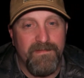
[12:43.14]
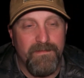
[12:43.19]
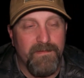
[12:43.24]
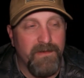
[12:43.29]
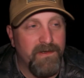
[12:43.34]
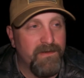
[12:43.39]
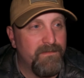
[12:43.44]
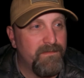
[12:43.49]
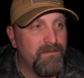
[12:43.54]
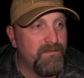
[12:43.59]

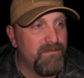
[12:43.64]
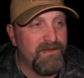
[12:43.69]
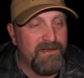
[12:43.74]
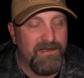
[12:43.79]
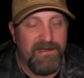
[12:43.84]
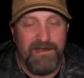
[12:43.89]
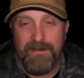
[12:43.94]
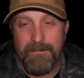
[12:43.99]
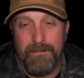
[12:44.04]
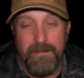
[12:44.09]

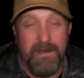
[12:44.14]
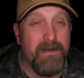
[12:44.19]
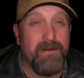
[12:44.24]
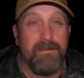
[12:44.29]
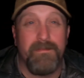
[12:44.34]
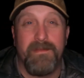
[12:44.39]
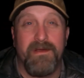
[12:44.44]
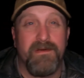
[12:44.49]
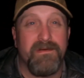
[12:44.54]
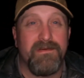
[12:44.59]

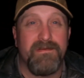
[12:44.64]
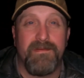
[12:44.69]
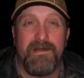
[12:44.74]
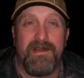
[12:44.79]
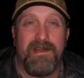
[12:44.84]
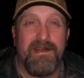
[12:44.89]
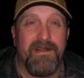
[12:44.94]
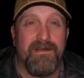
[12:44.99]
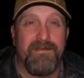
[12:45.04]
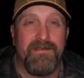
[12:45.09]

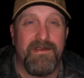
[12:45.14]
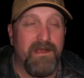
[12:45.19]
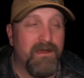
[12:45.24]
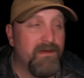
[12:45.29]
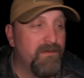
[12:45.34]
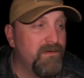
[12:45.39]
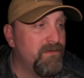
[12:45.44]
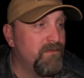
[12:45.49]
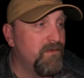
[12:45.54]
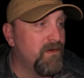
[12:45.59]

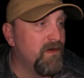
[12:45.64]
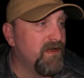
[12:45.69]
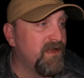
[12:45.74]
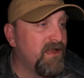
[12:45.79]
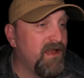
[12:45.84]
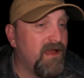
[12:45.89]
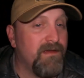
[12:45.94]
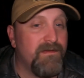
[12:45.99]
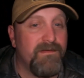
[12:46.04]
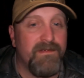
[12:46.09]
dough would
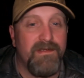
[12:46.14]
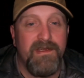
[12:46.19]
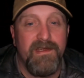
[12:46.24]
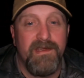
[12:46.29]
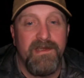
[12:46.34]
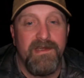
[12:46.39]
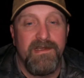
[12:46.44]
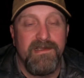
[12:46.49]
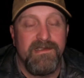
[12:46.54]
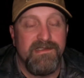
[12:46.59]
work out,
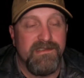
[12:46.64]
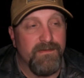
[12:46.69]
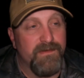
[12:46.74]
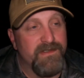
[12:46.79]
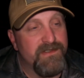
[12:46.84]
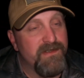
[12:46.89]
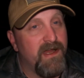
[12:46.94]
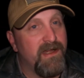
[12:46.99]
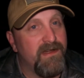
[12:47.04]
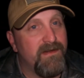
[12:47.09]
so
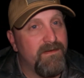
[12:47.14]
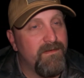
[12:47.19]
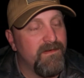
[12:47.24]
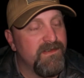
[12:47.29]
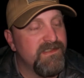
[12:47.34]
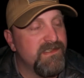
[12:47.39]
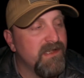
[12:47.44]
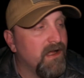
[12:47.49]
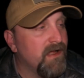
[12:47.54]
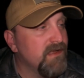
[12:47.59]
we tried the
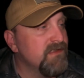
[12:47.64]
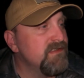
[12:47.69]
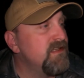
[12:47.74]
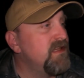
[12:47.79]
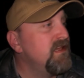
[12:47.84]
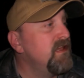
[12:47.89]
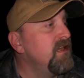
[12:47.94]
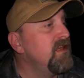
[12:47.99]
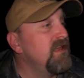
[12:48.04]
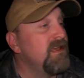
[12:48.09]
croissants,
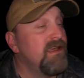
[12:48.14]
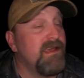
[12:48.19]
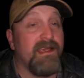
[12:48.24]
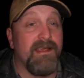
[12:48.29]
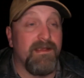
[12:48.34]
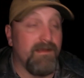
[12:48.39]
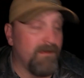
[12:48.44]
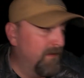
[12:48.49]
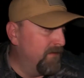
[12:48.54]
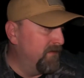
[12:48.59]

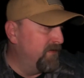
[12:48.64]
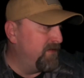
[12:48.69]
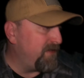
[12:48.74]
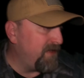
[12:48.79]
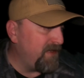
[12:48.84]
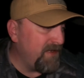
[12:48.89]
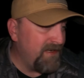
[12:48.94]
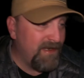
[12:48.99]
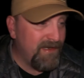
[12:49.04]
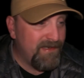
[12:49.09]

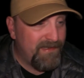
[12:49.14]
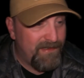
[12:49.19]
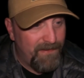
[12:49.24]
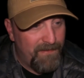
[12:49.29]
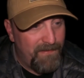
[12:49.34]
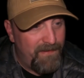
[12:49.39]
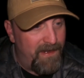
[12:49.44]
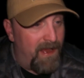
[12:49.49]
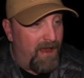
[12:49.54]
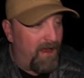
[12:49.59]
and it
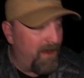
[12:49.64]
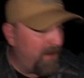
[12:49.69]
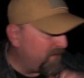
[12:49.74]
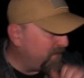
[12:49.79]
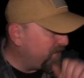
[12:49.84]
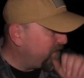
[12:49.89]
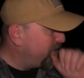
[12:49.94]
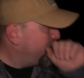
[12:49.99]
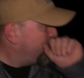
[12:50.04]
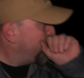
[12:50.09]
turned
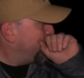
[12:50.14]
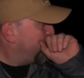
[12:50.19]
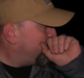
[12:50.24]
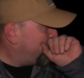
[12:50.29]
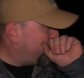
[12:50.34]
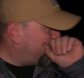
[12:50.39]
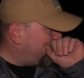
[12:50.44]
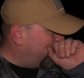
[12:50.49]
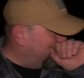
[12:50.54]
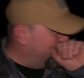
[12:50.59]
out
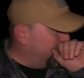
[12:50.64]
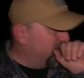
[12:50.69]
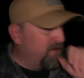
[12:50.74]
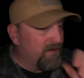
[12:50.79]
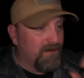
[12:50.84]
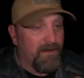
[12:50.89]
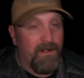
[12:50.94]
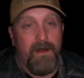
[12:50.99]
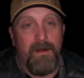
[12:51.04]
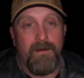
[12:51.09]

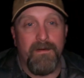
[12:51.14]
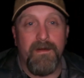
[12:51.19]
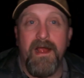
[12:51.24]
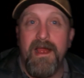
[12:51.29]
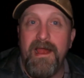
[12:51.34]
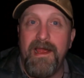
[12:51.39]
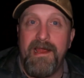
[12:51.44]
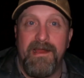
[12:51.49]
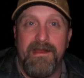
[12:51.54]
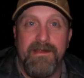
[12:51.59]
all
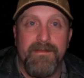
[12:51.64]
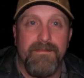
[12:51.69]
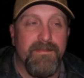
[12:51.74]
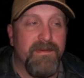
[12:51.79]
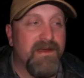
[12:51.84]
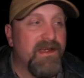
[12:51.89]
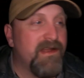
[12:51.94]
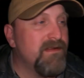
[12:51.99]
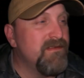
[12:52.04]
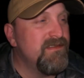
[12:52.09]
right,
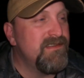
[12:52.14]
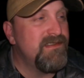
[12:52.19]
but it